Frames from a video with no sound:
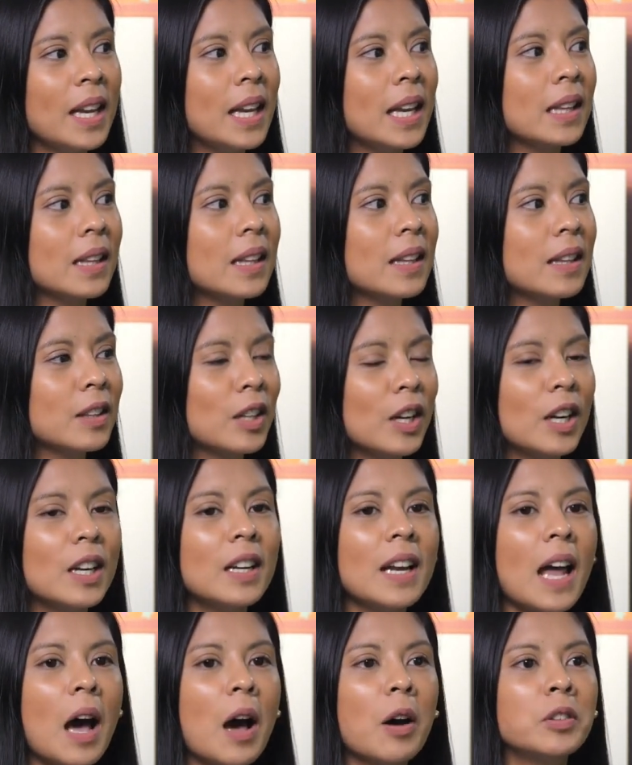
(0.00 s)
it
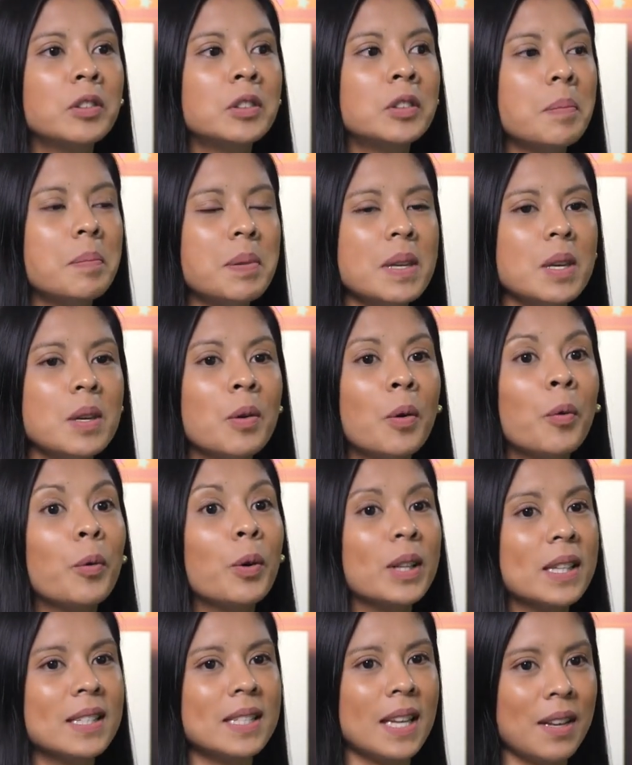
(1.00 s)
turned out to be
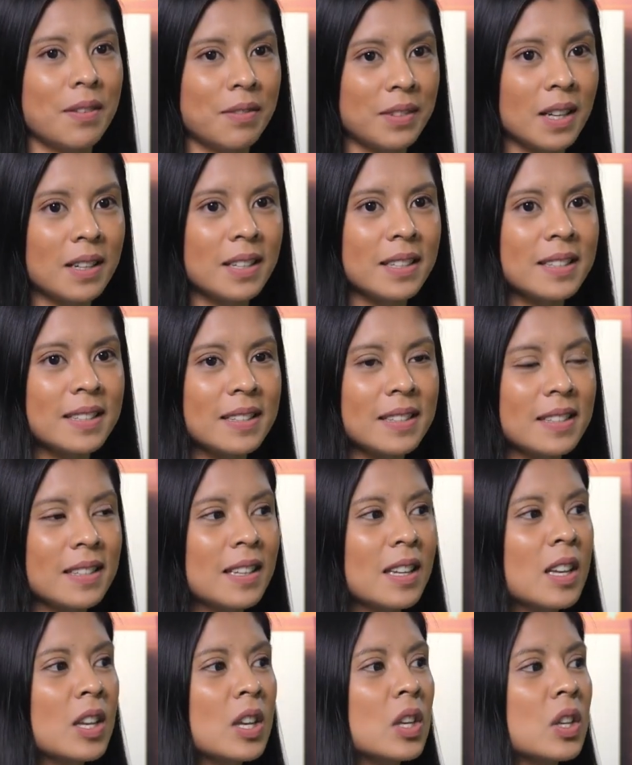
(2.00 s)
what saved us.
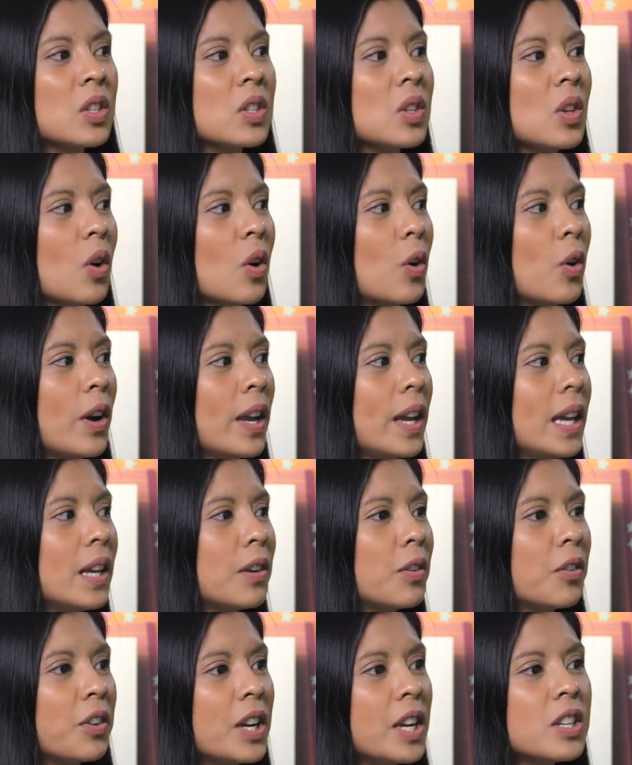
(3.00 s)
So it
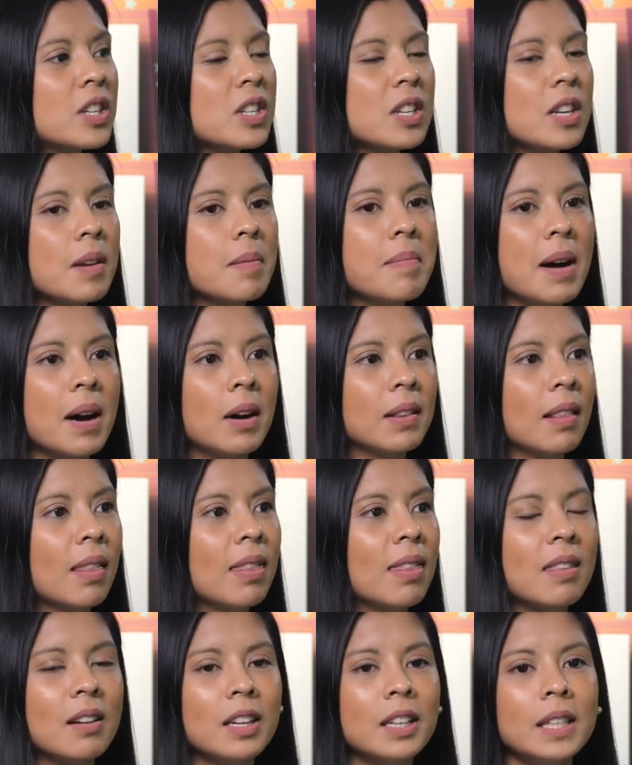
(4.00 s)
reached about
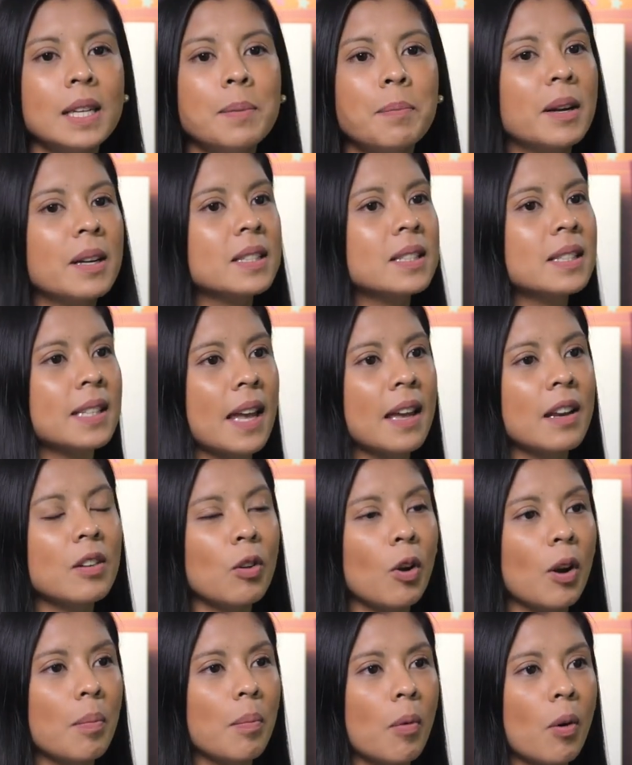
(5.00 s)
30%
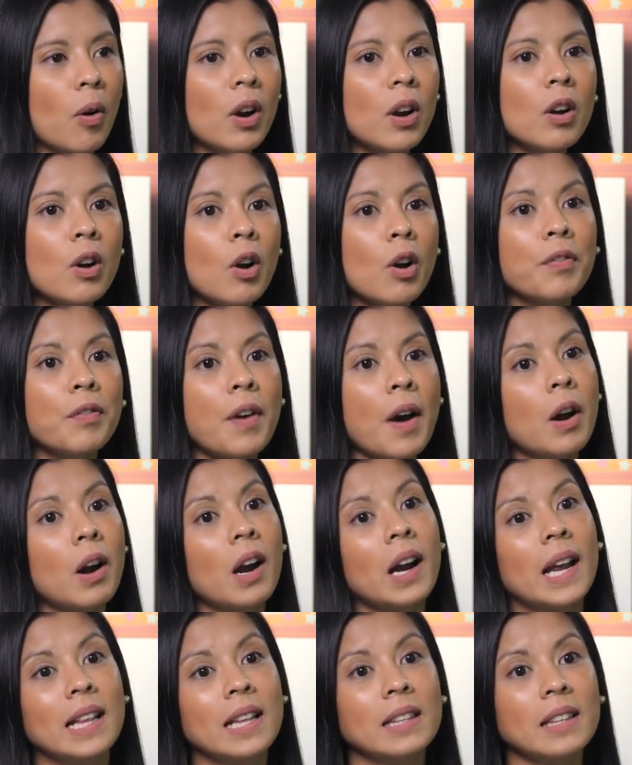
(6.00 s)
or more of our
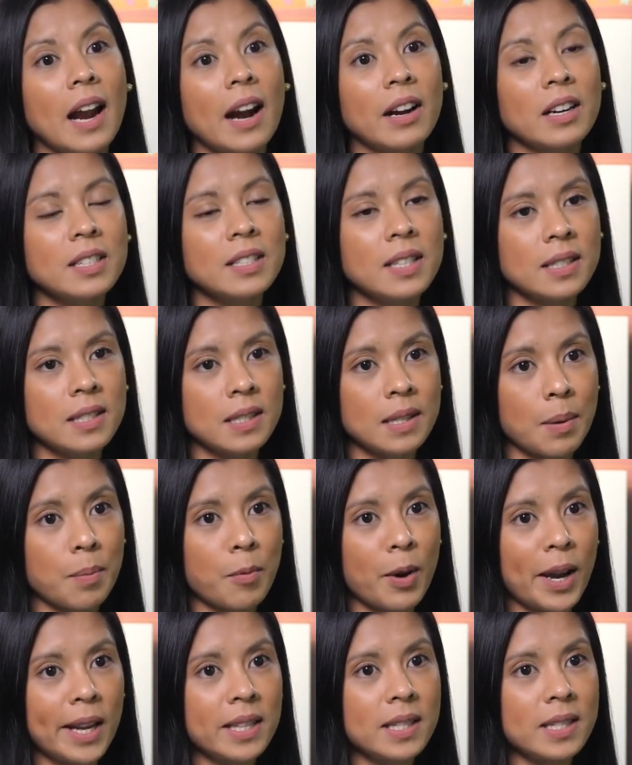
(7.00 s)
entire
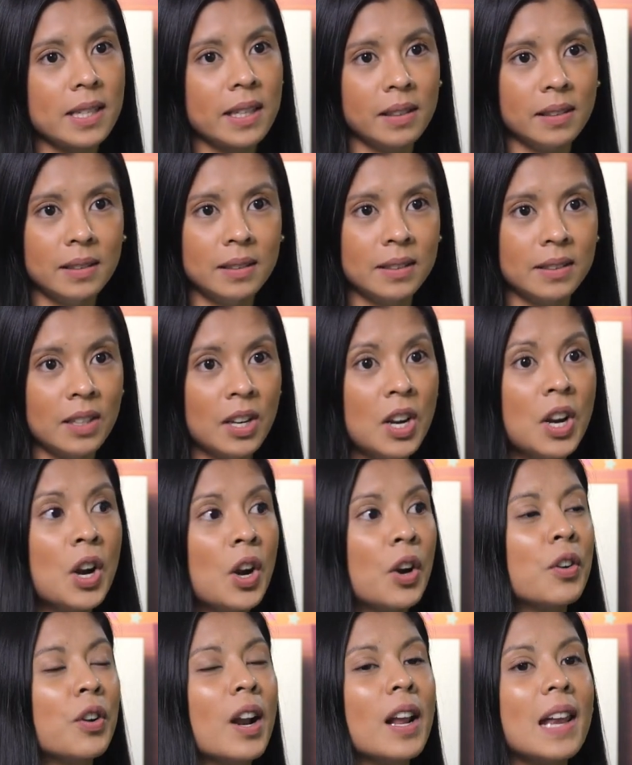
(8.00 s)
system-wide sales,
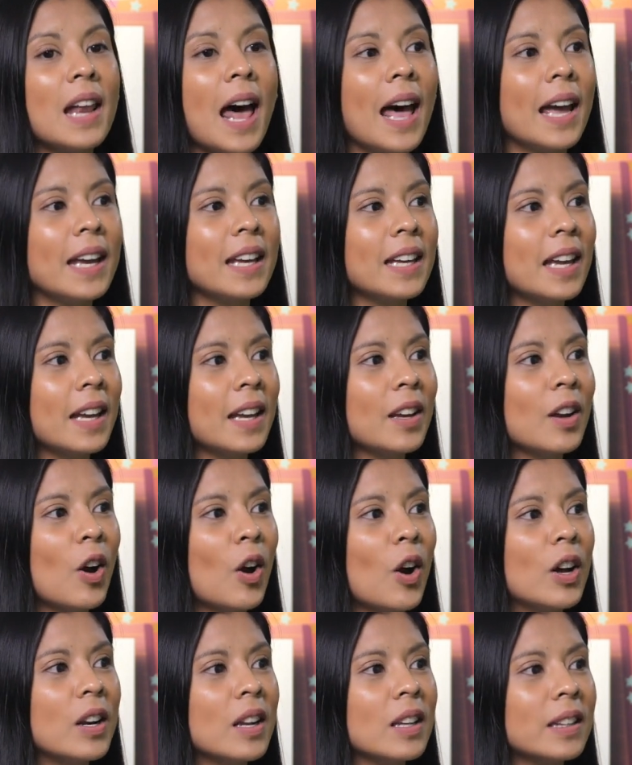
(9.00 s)
relying
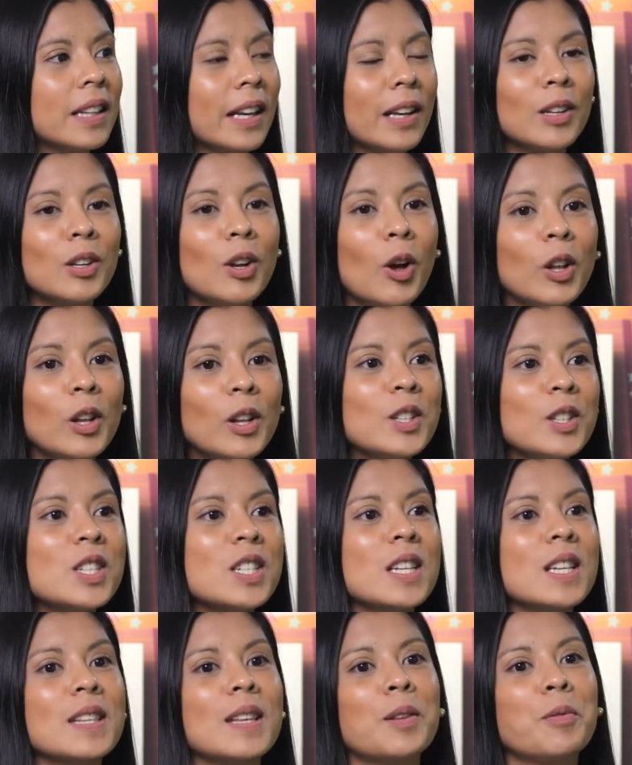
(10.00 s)
on a
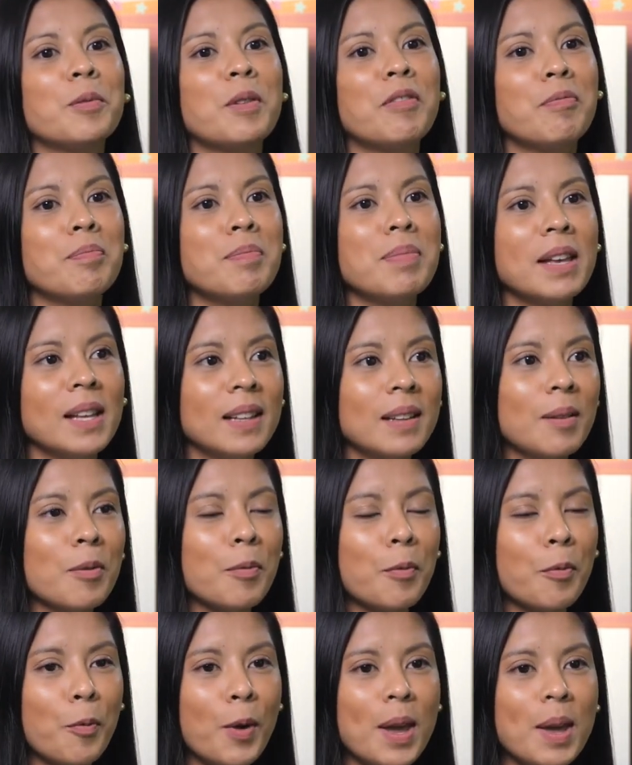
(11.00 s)
technology that we've built
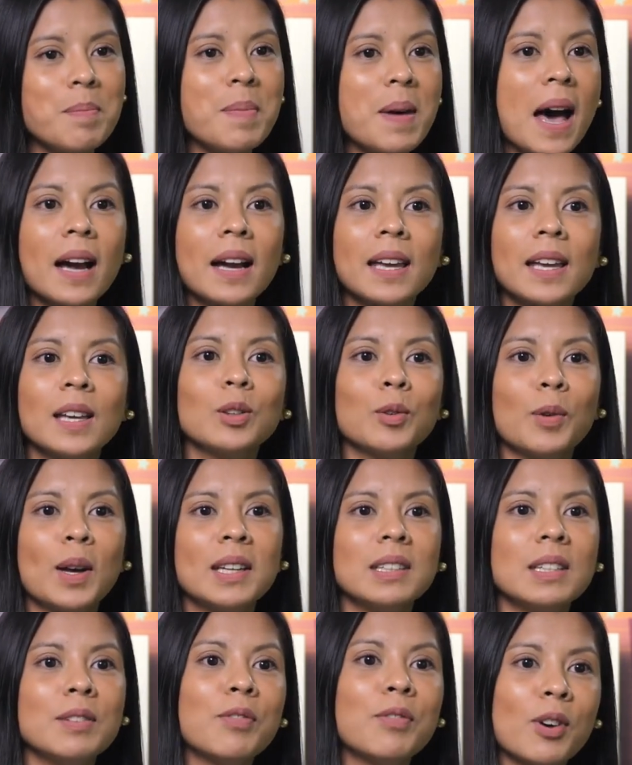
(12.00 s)
way back in
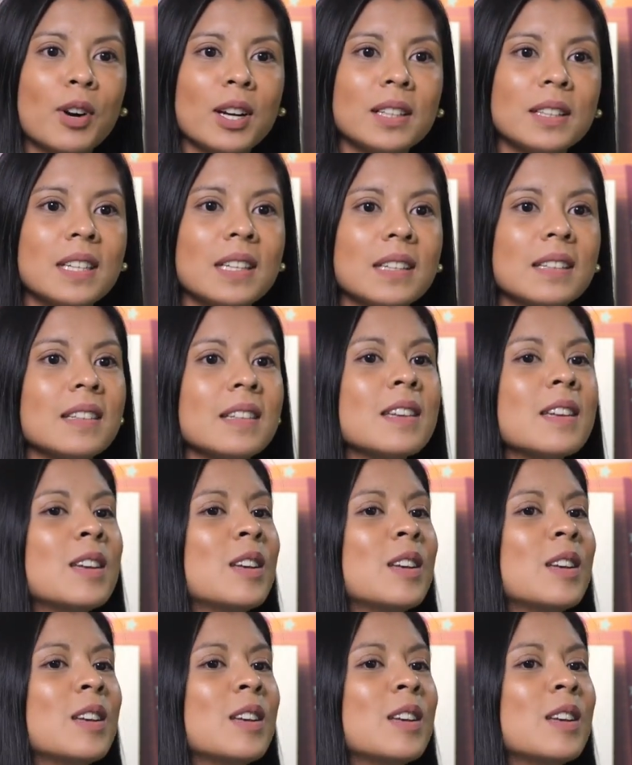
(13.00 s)
2014.